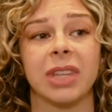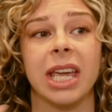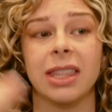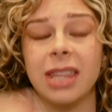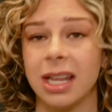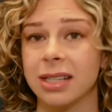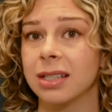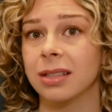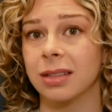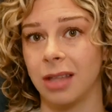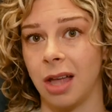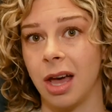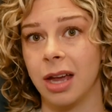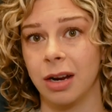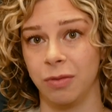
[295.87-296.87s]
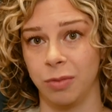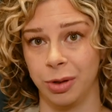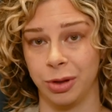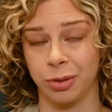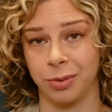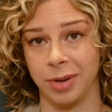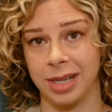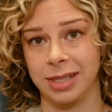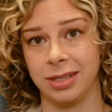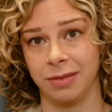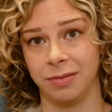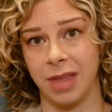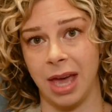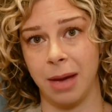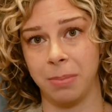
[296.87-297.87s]
And that's a lot of what the rest
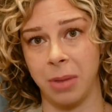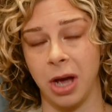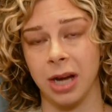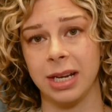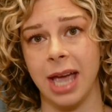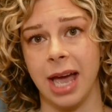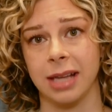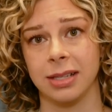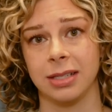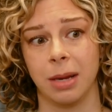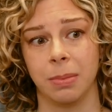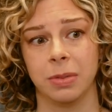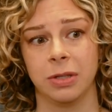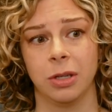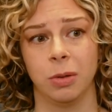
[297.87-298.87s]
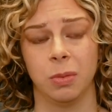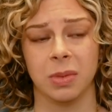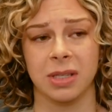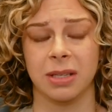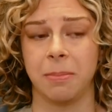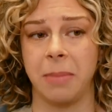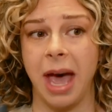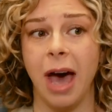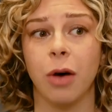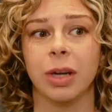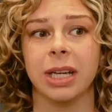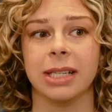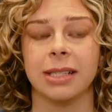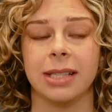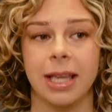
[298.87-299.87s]
of that podcast episode was about,
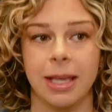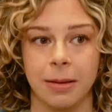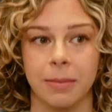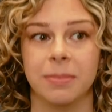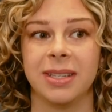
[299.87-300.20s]
is him